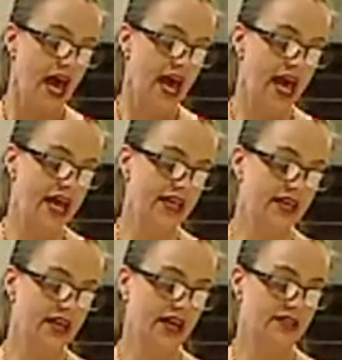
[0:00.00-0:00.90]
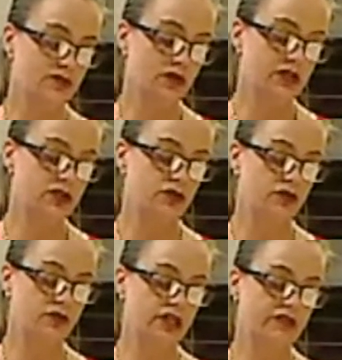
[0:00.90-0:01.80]
and it has 1,
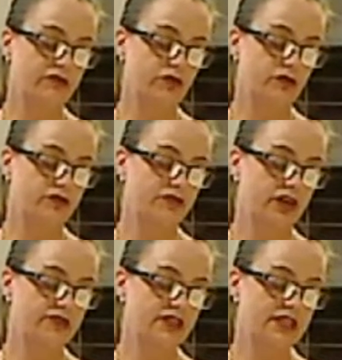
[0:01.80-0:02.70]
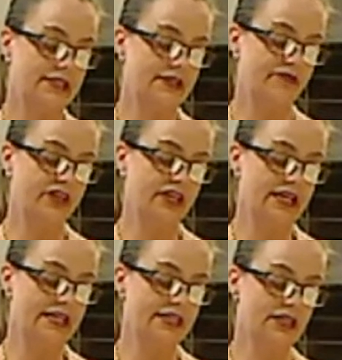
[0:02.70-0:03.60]
2, 3, 4, 5, 6, 7, 8,